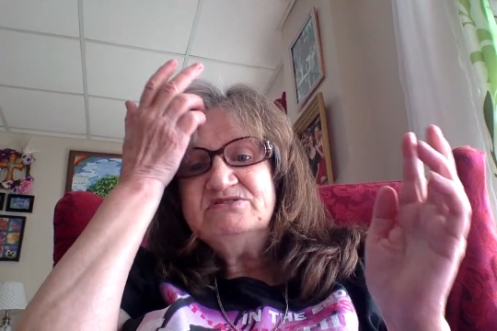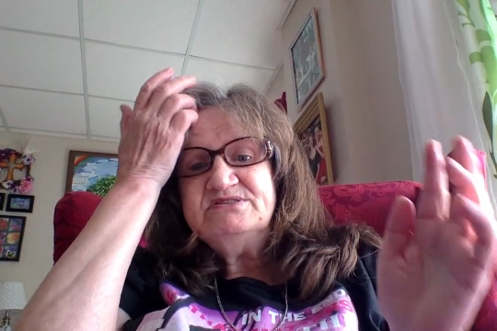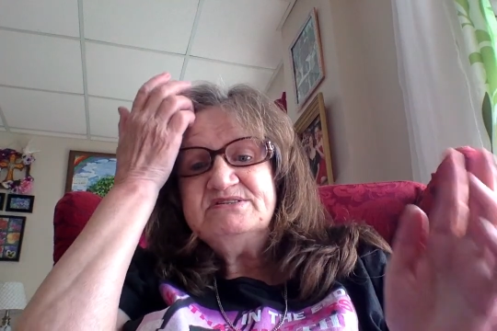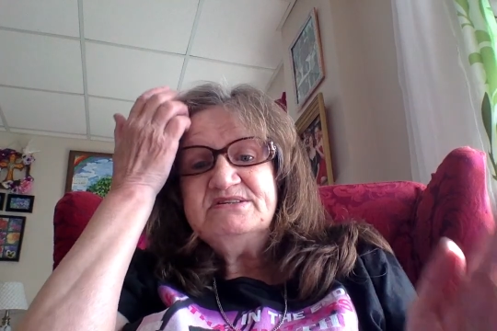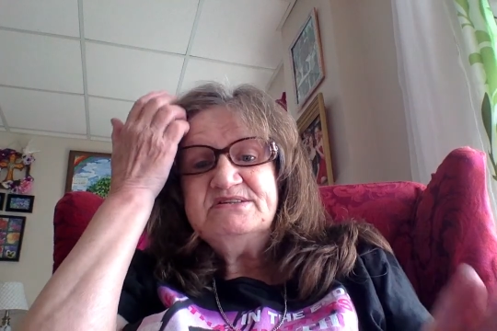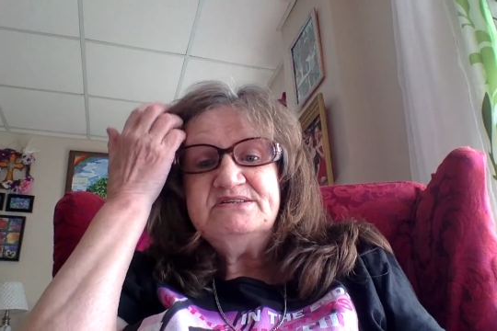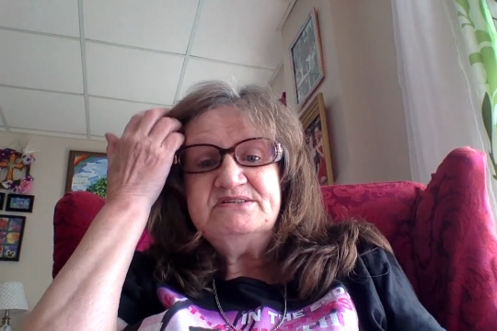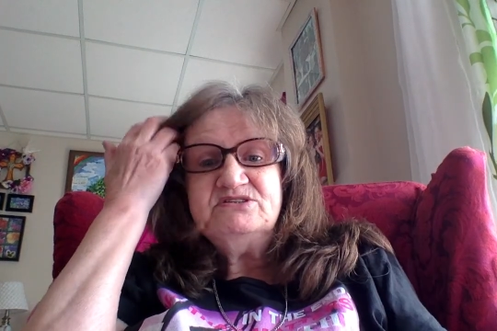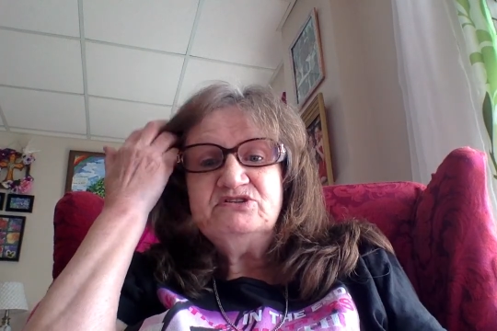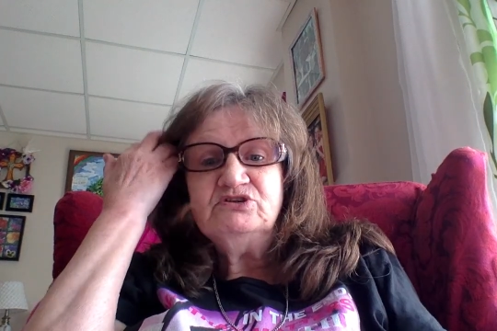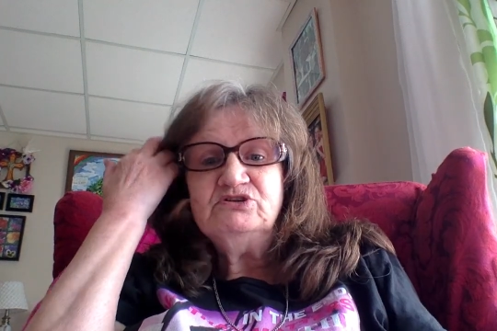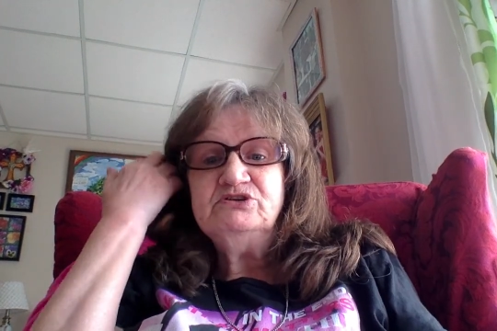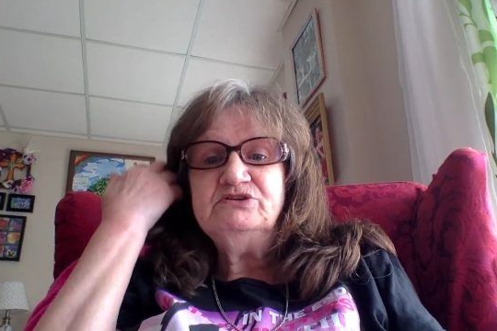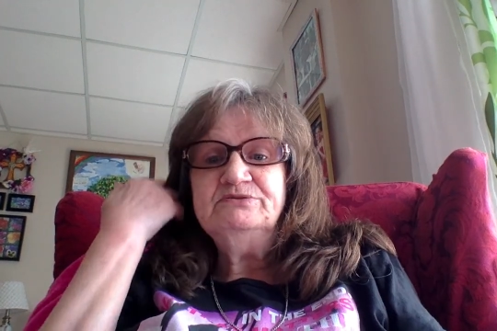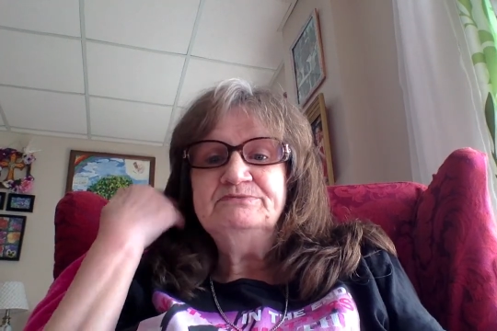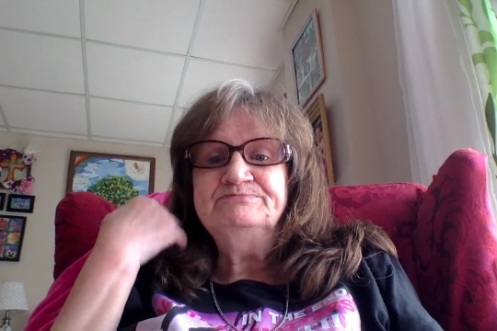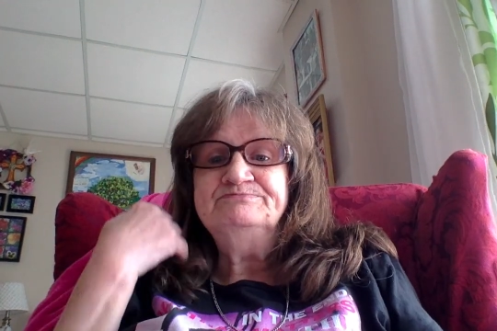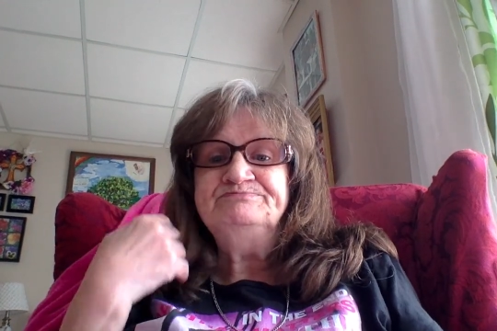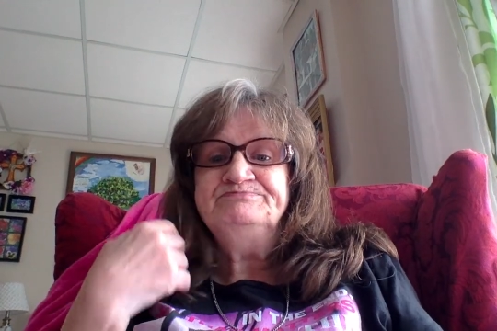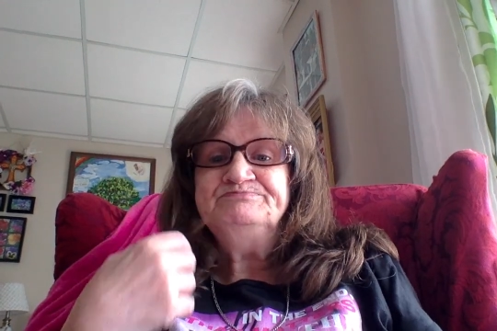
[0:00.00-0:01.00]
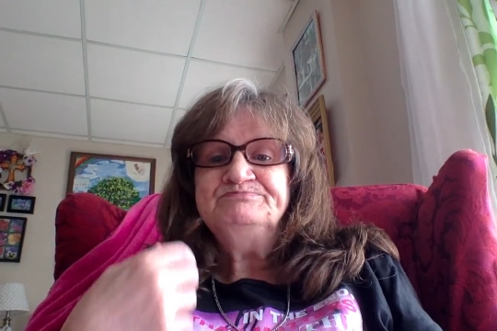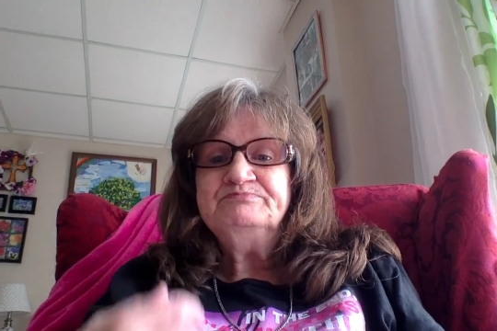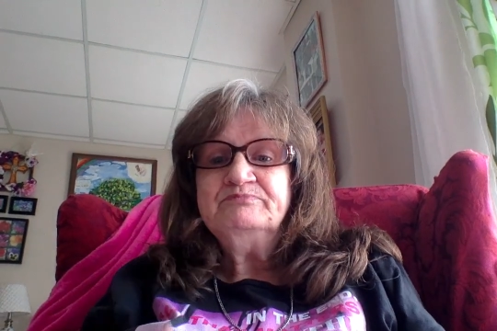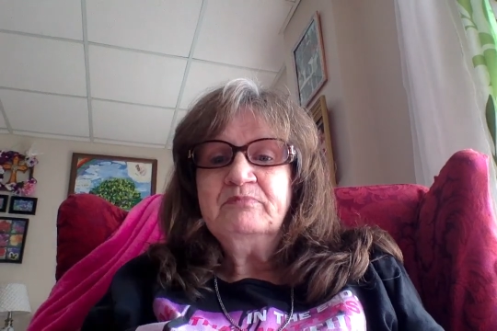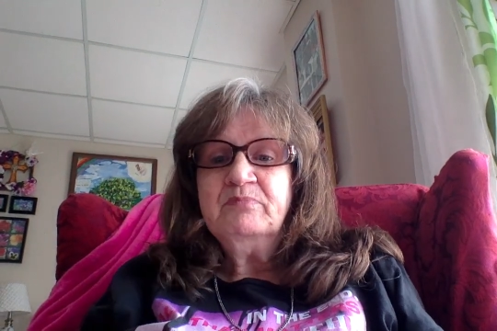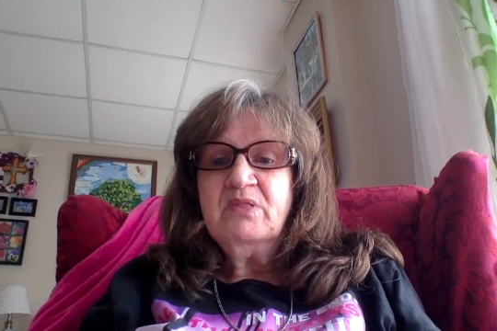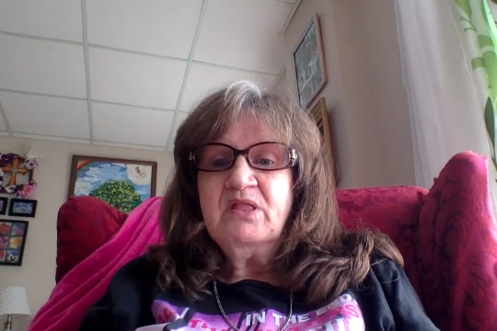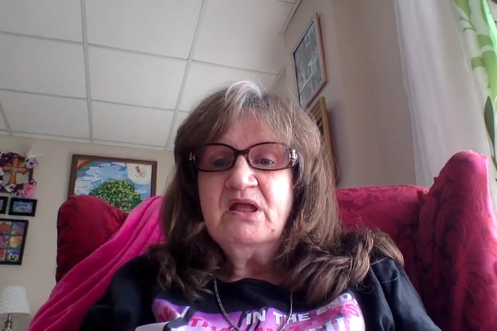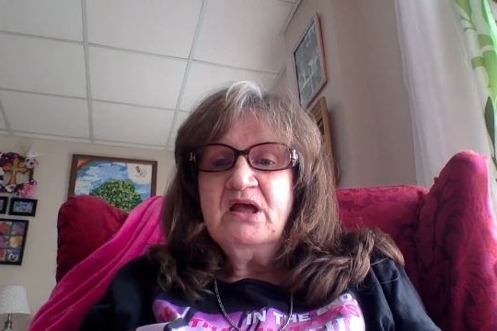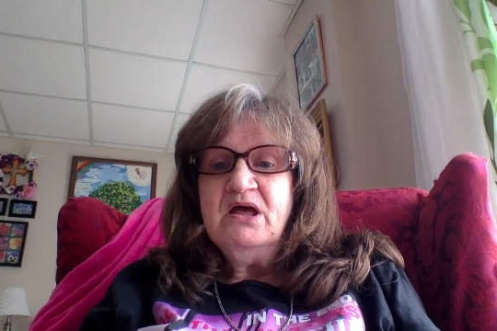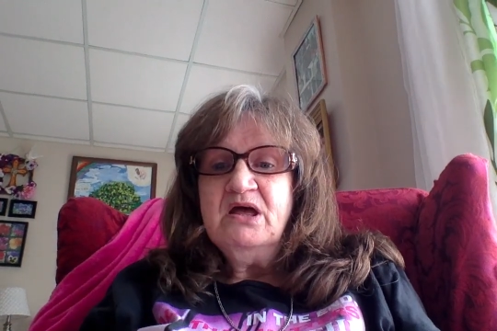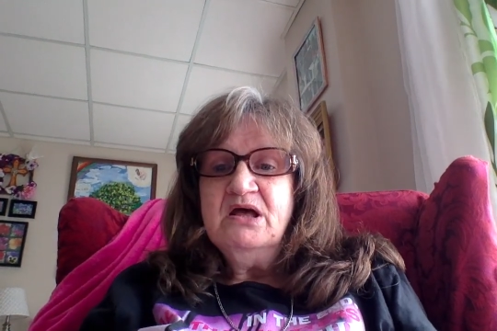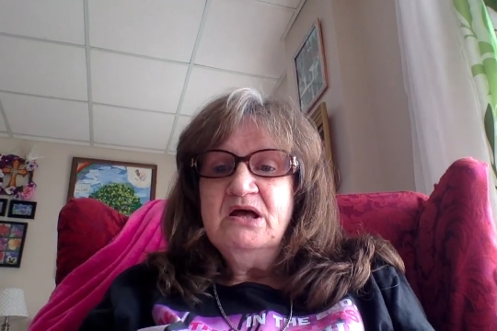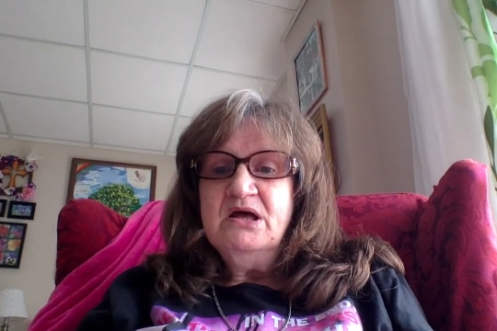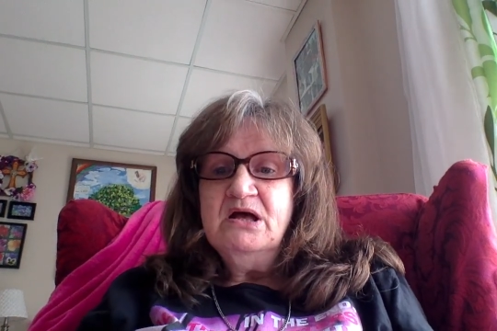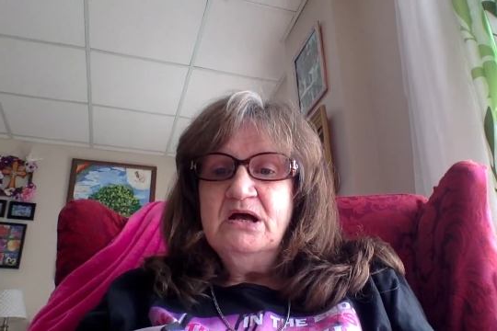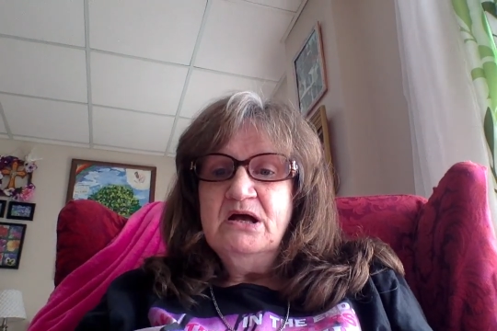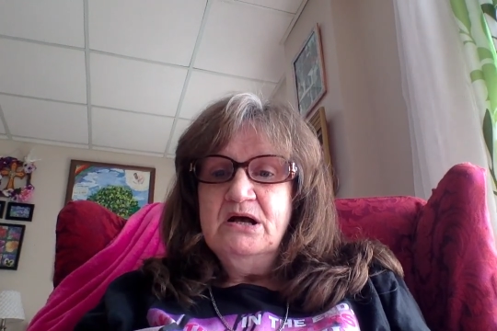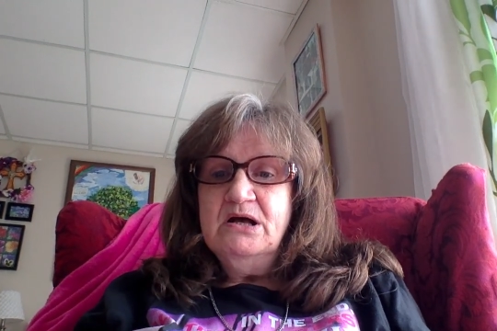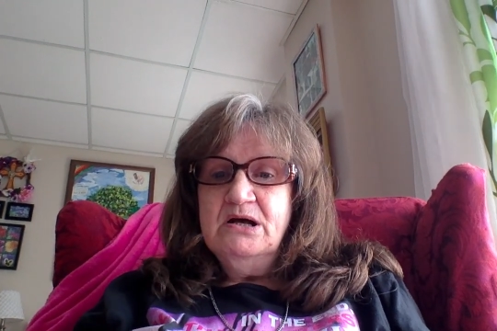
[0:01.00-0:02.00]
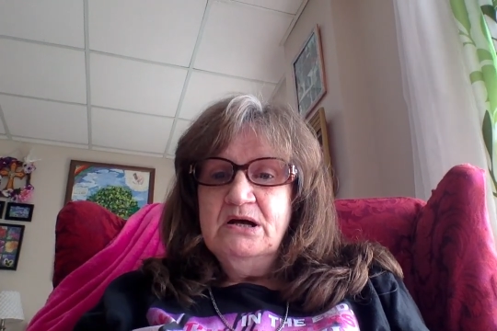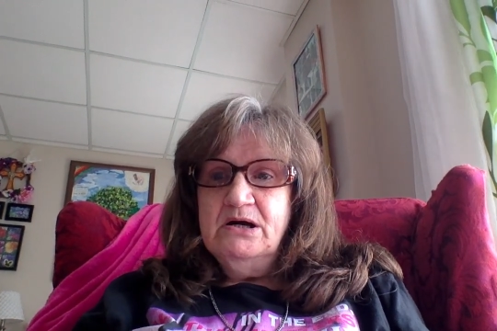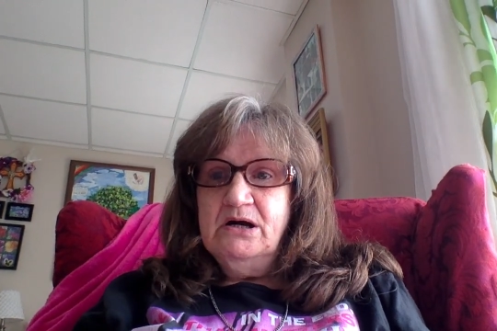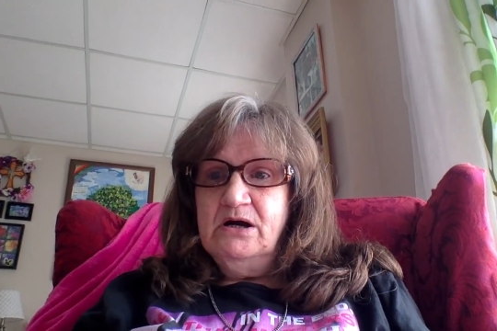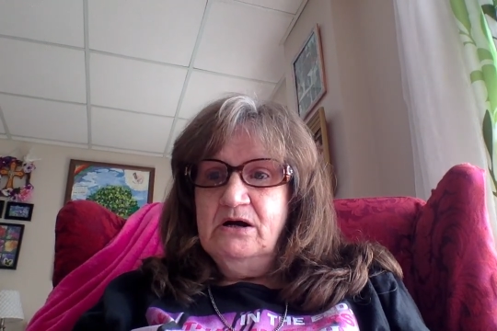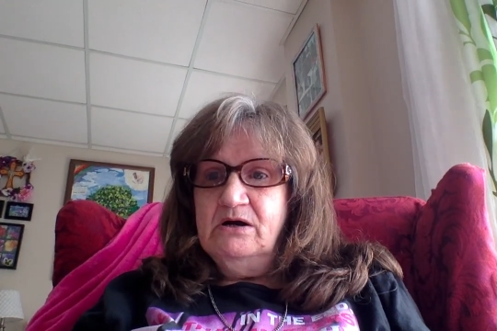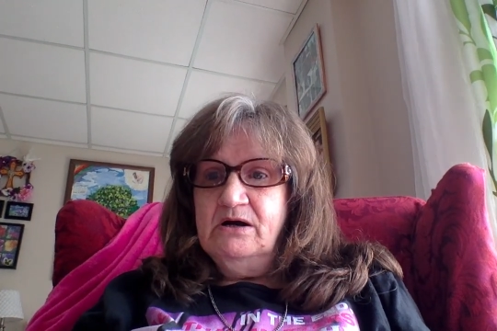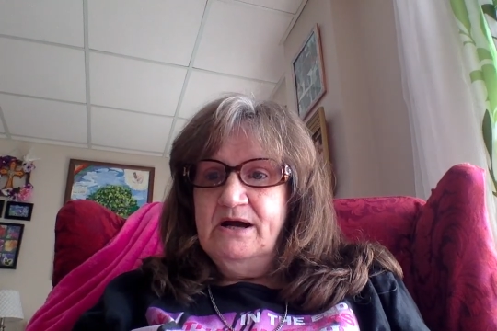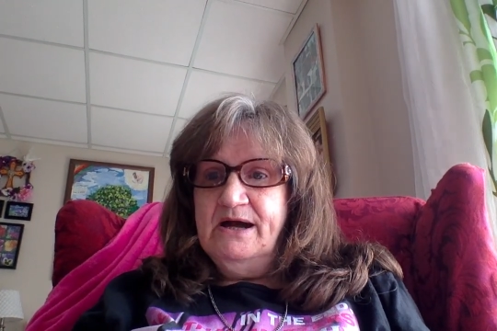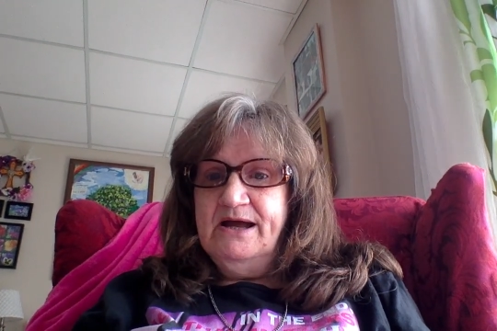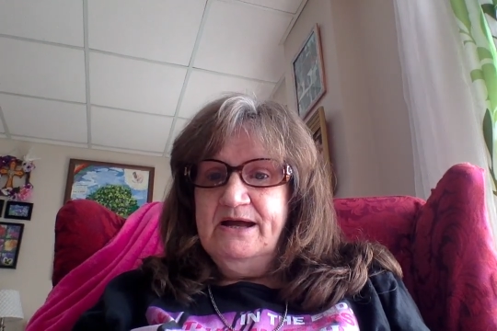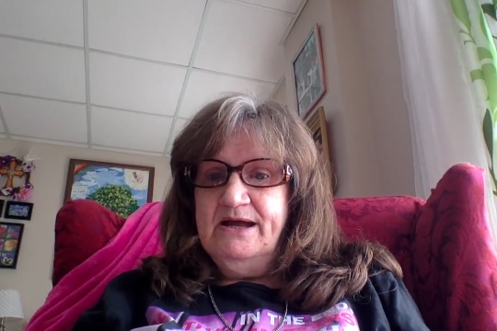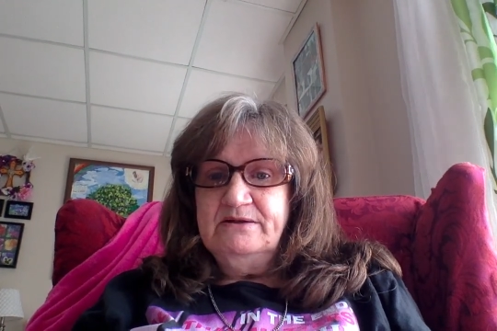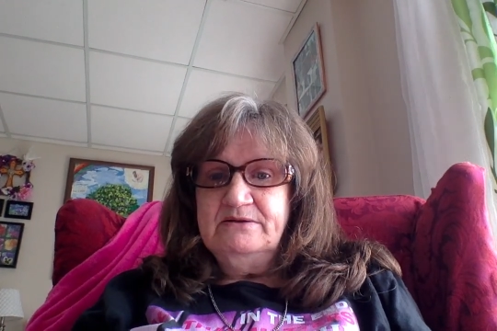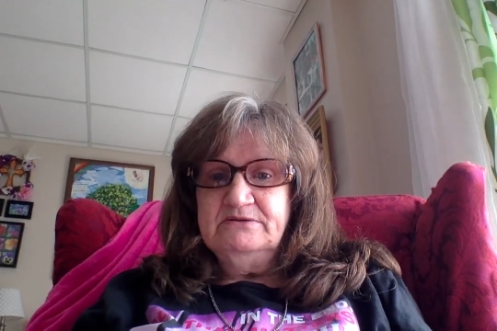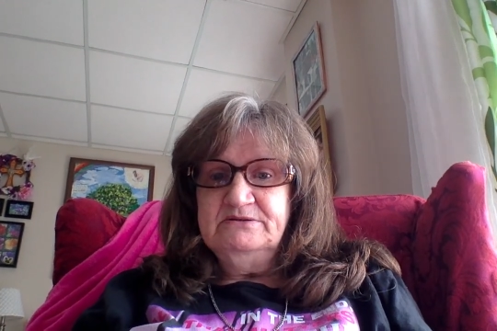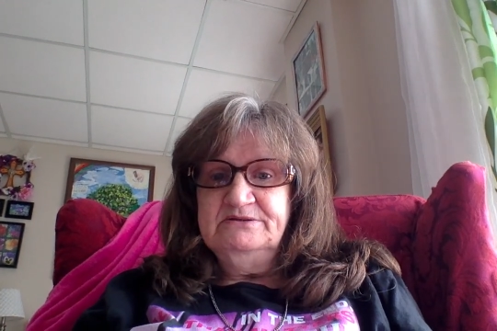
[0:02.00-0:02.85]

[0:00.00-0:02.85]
sister. All right.